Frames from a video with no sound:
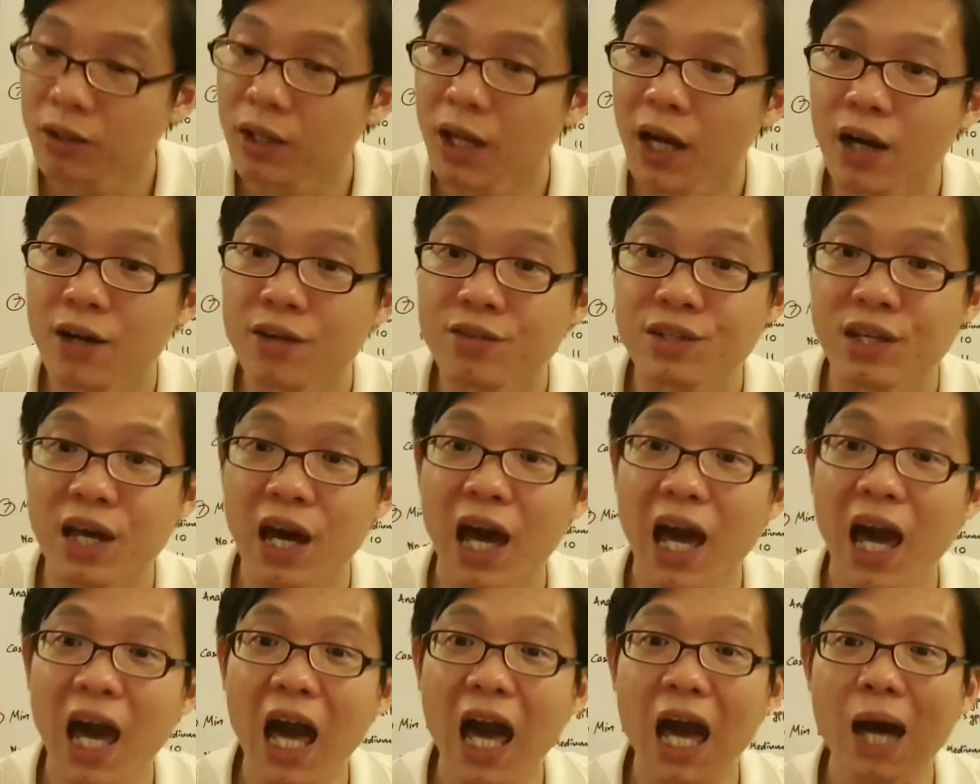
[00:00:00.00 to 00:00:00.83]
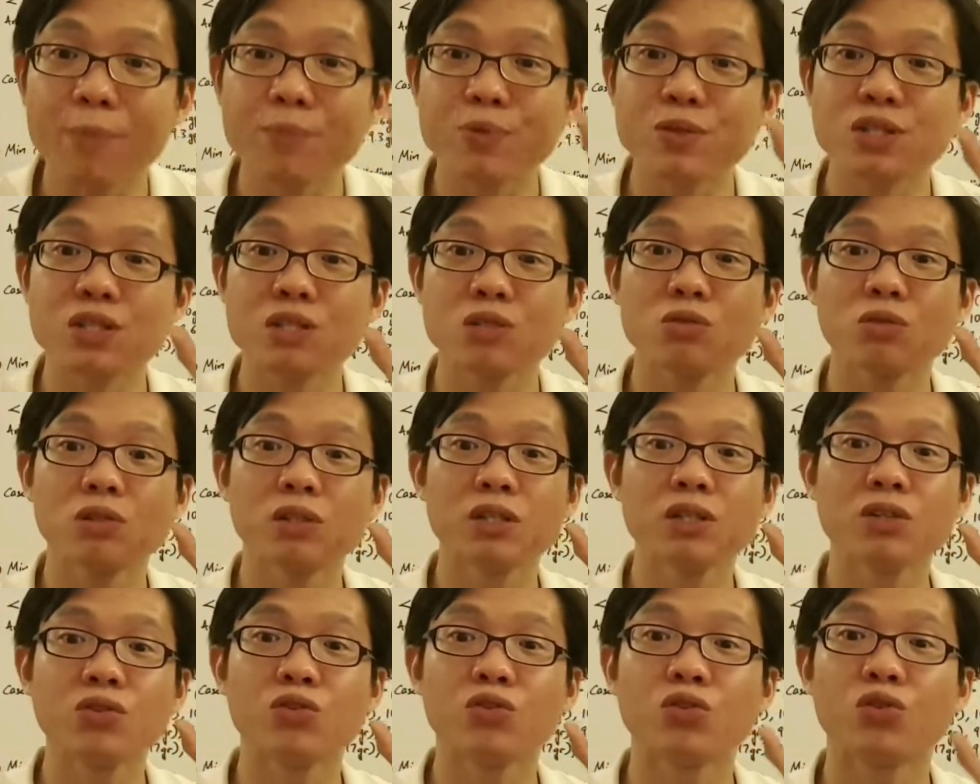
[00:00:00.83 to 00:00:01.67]
there is
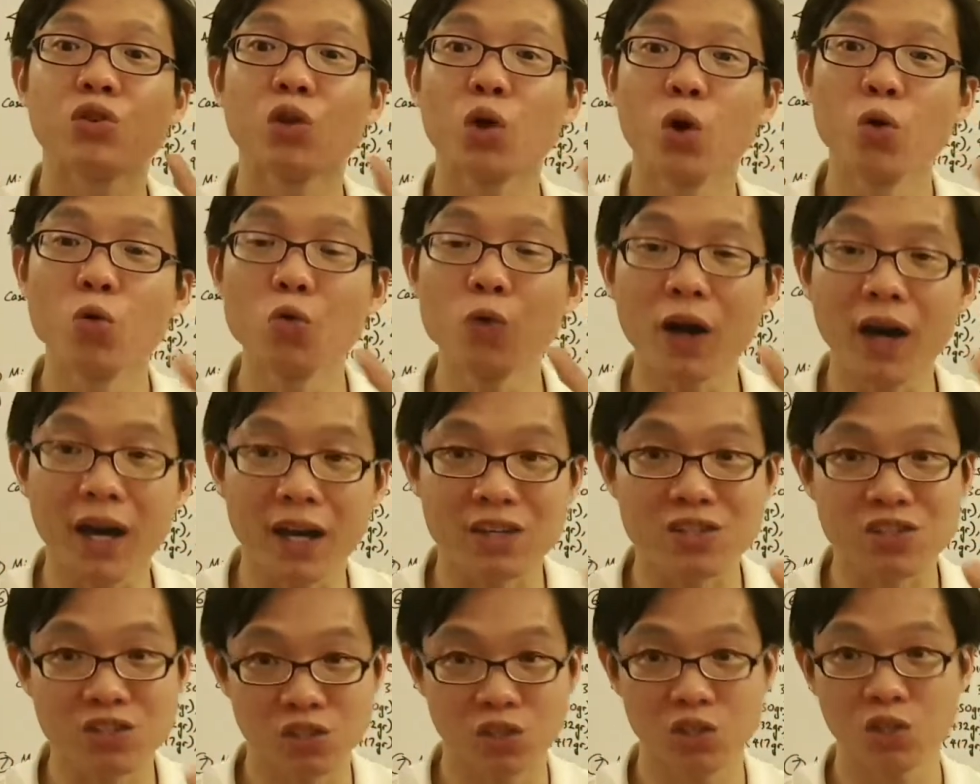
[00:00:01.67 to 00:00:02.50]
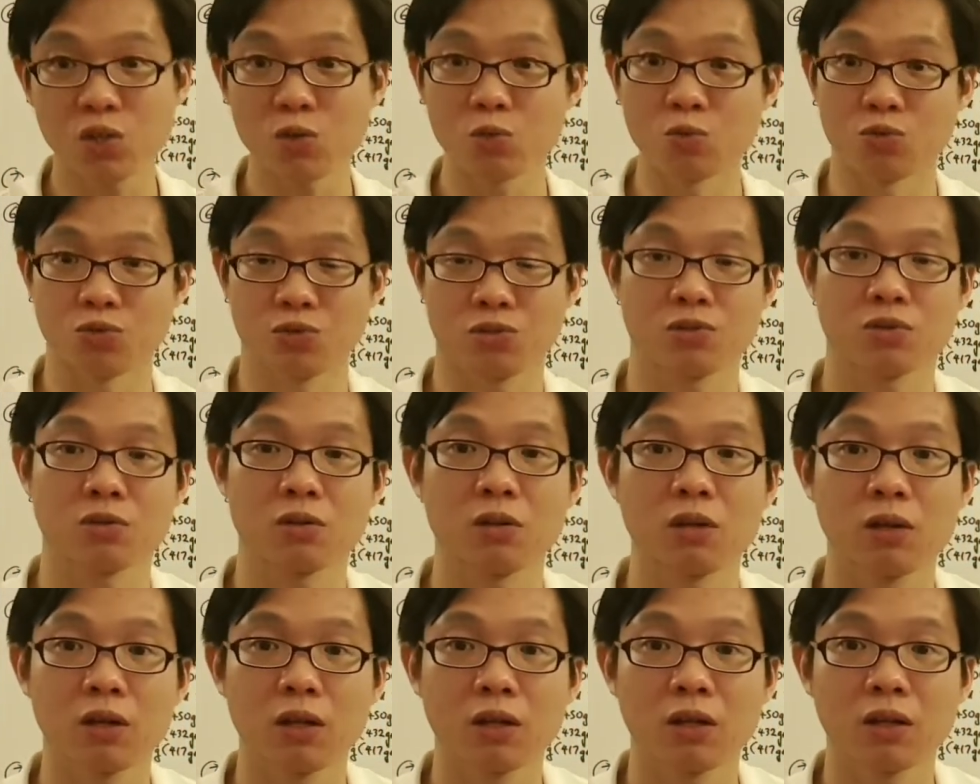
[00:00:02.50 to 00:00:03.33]
absolutely no
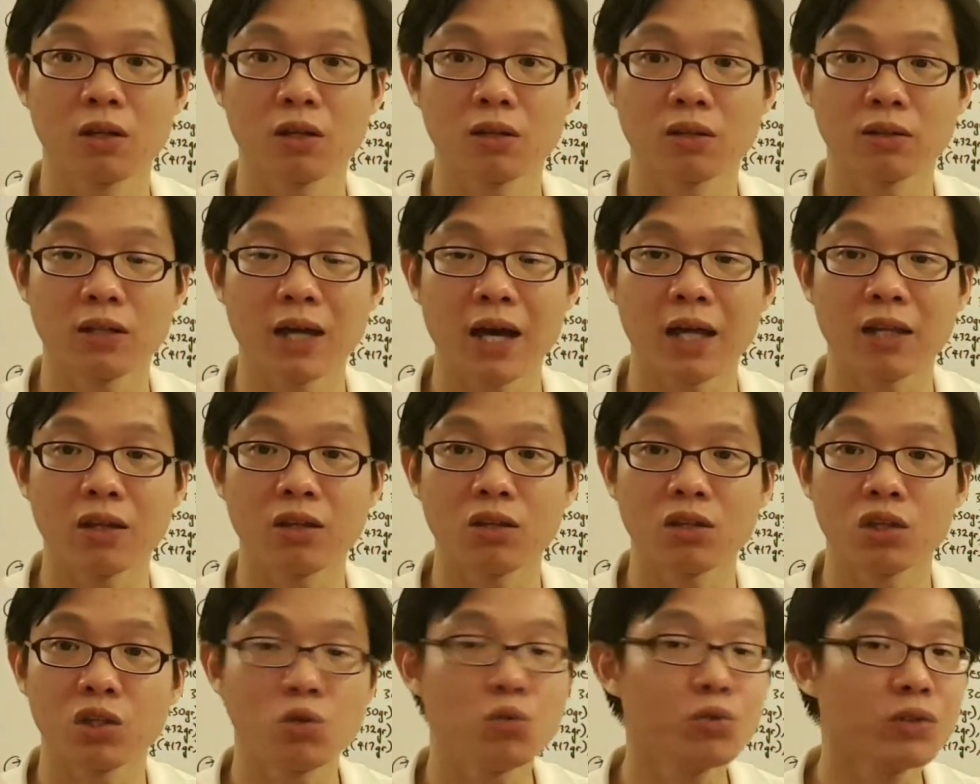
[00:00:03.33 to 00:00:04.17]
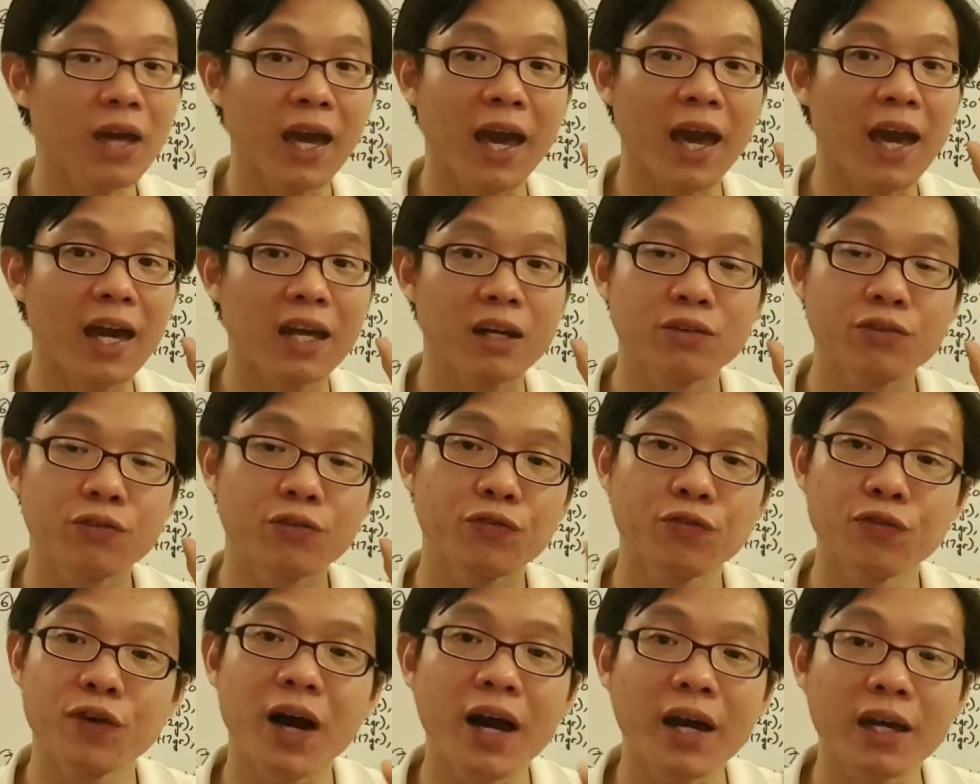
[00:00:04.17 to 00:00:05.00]
excuse that you cannot
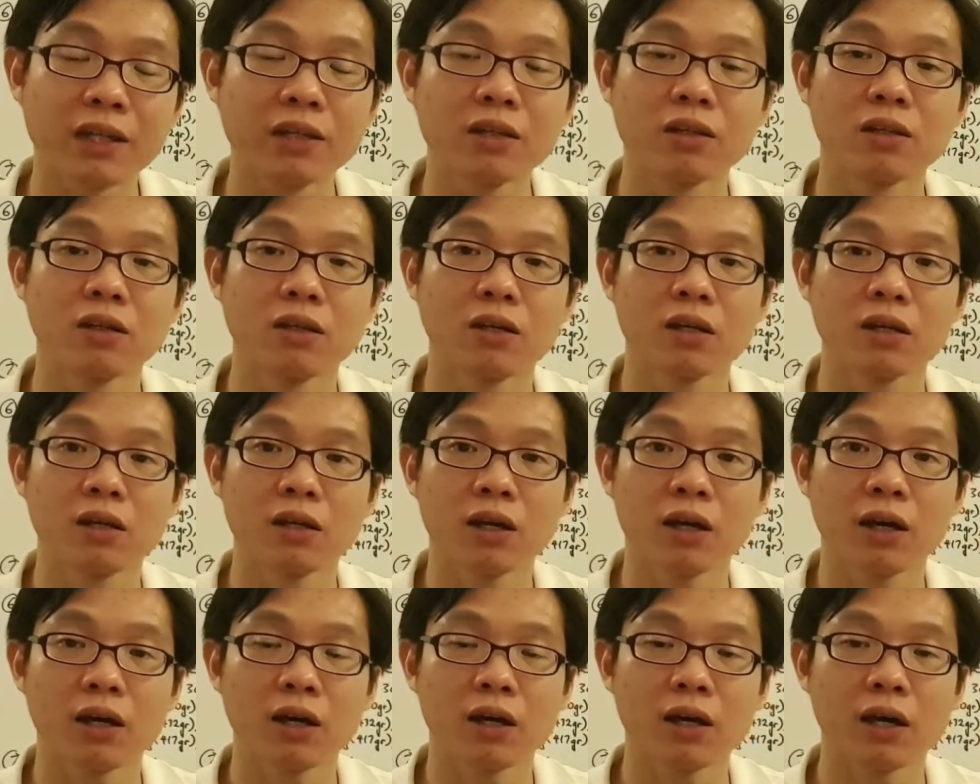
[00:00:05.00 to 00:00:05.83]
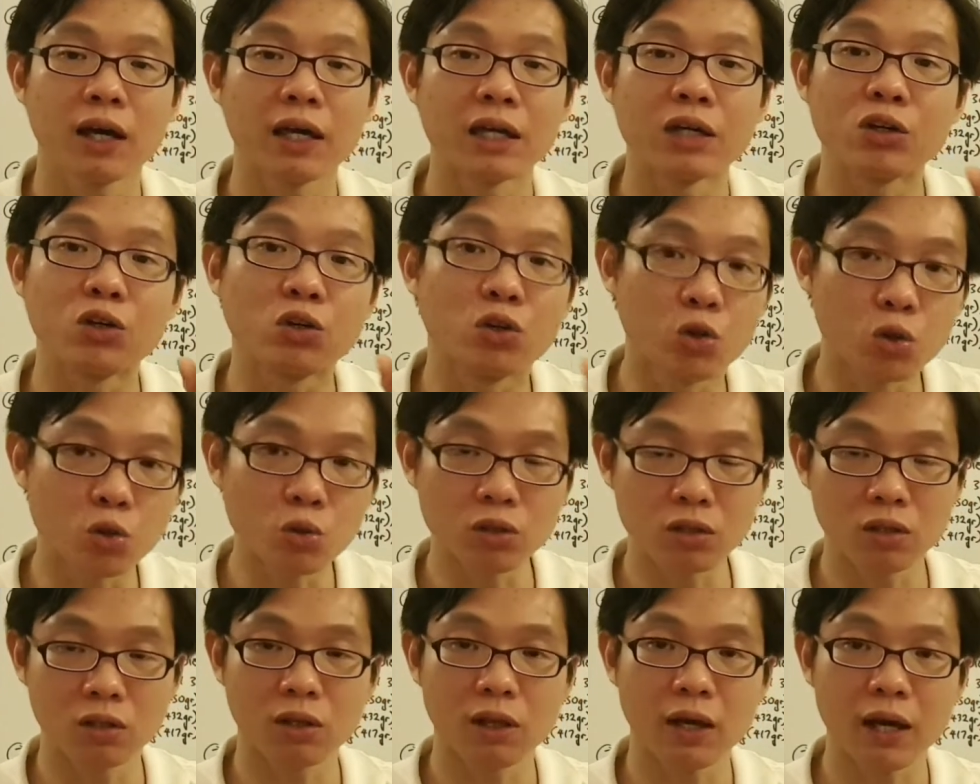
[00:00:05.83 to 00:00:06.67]
find a
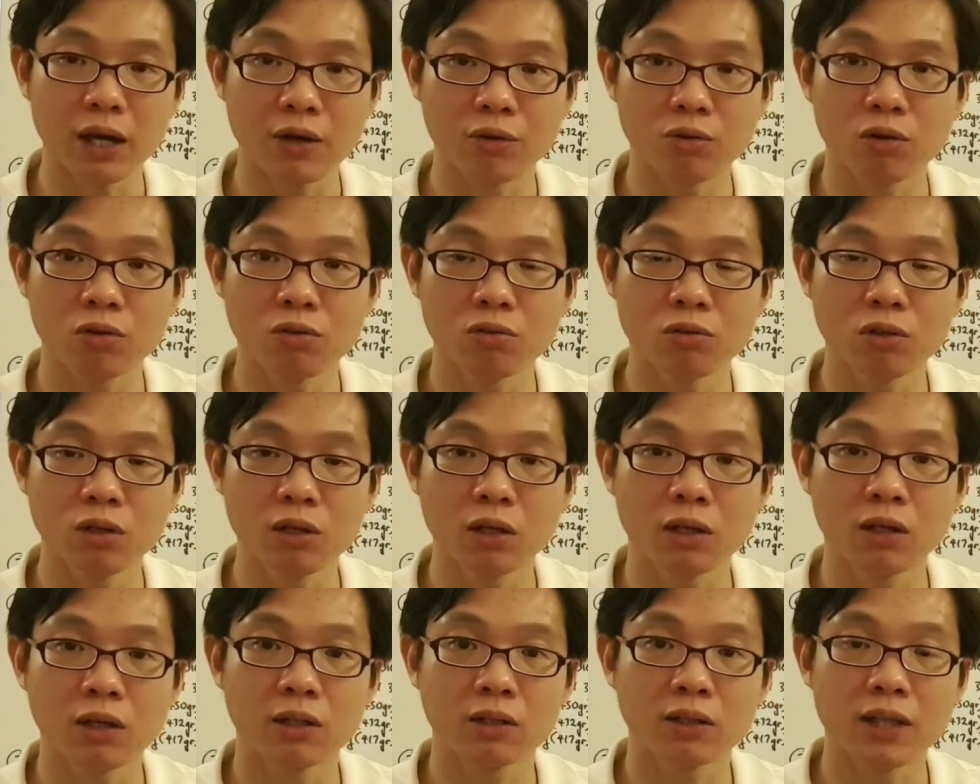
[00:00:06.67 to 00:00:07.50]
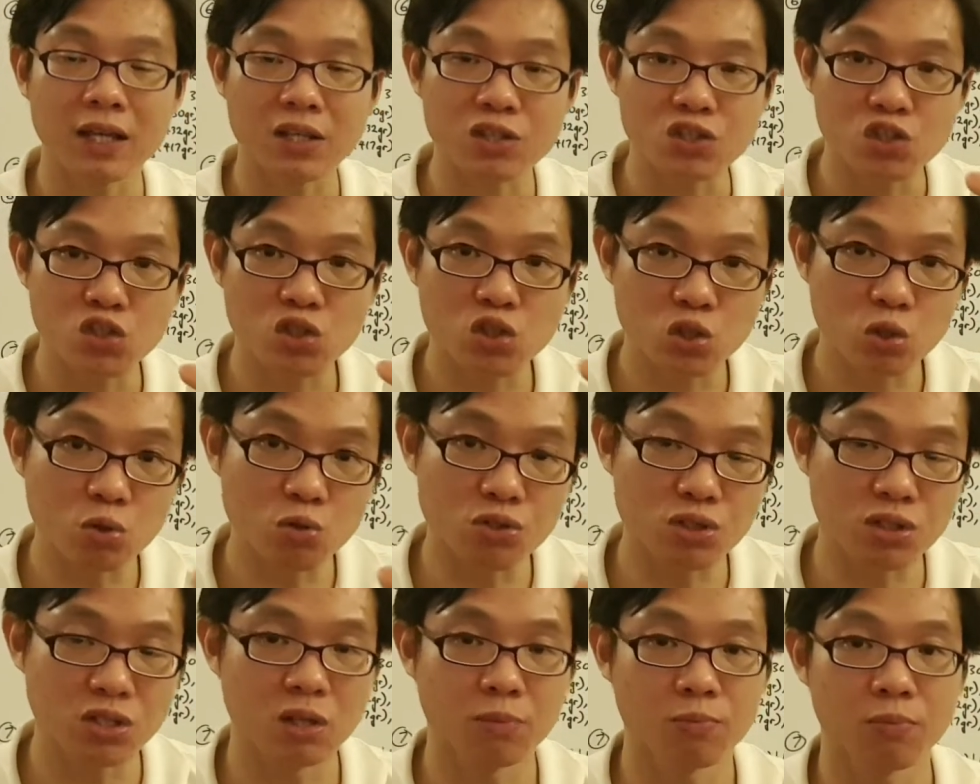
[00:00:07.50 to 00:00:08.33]
good arrow that
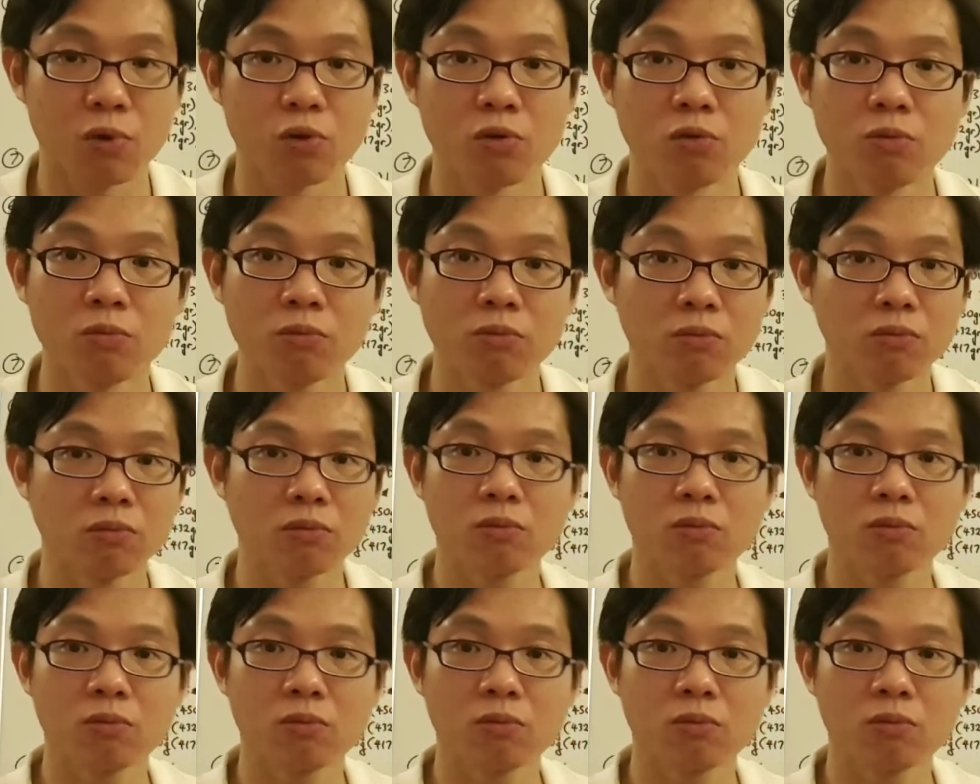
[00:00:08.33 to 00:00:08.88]
suits the bow.